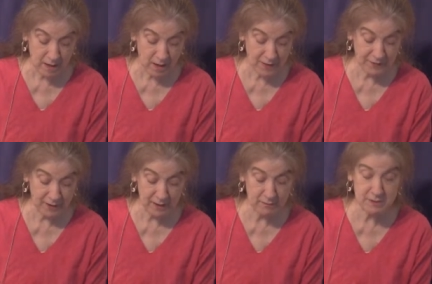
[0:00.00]
on
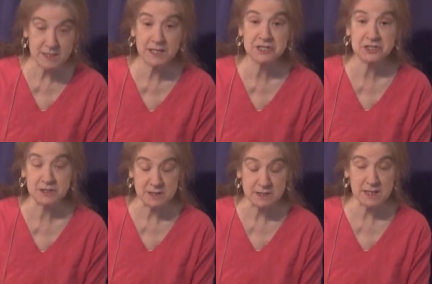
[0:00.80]
the
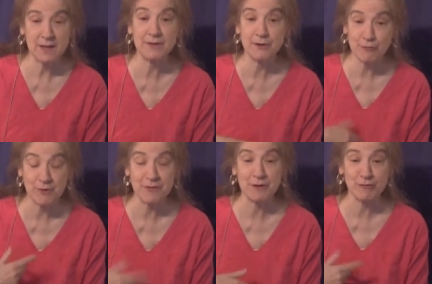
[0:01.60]
irritations and therefore
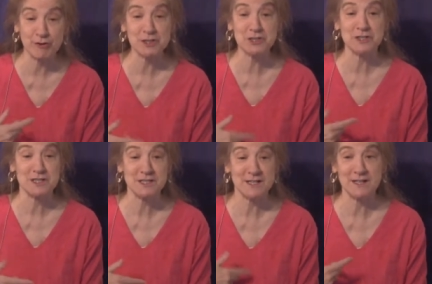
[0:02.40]
the
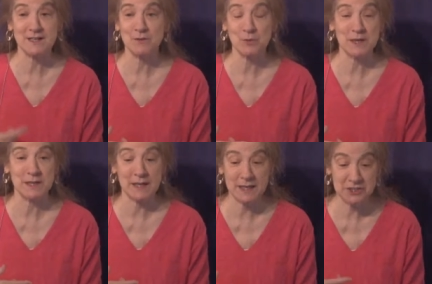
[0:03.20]
afflictions that we
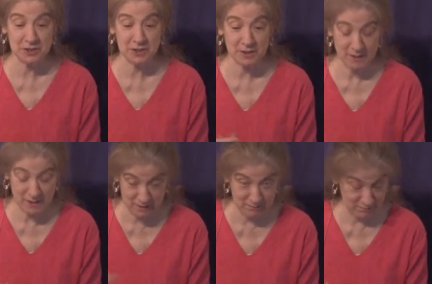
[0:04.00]
engage
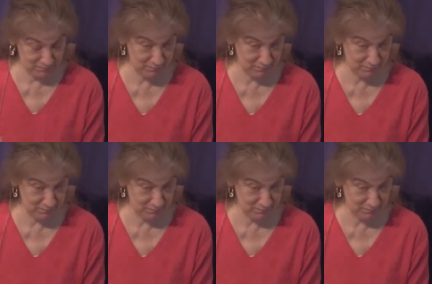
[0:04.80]
in